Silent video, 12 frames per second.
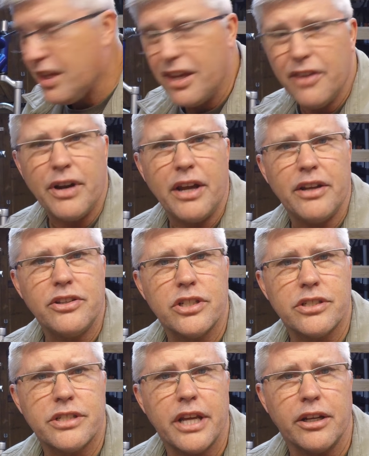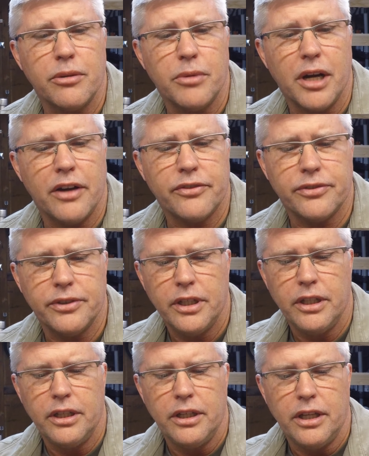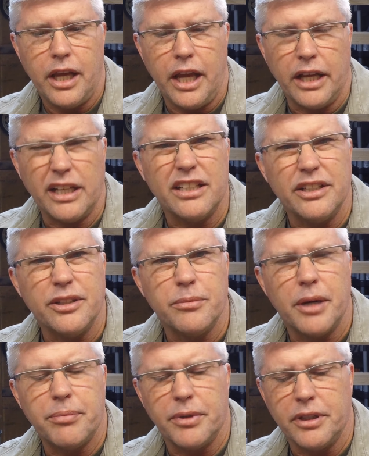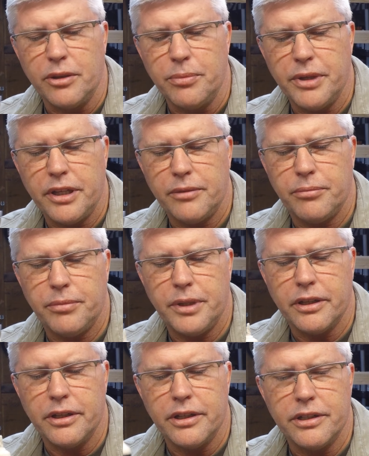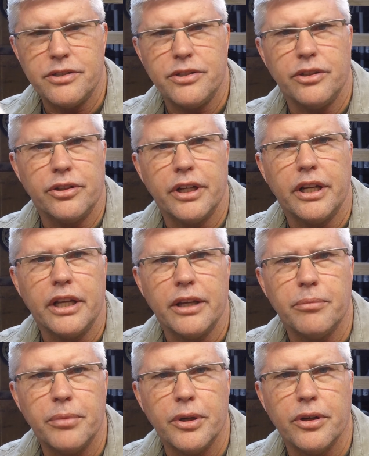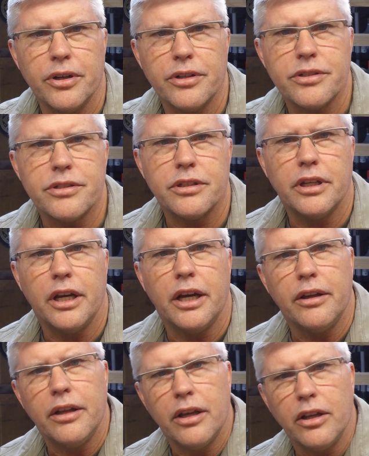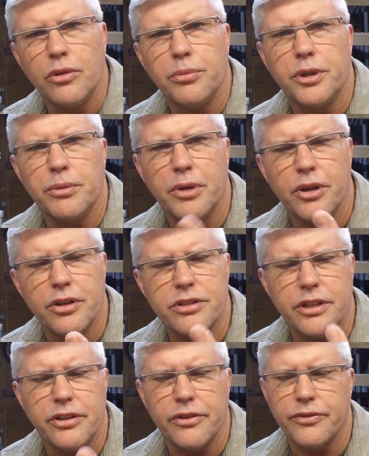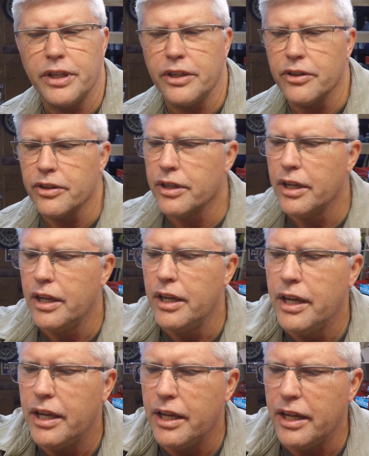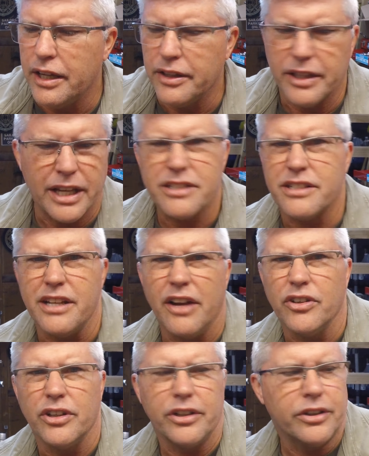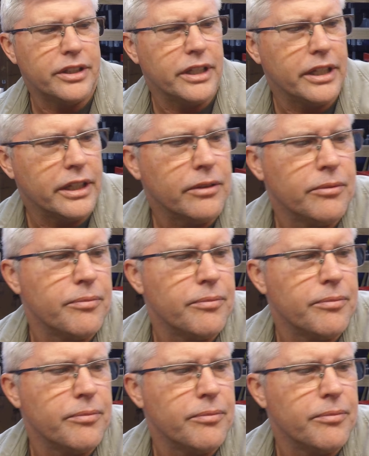if I had just taken them off and cleaned them up a little bit, because you're going to get burrs, aluminum burrs in your finger, and that's never a good thing.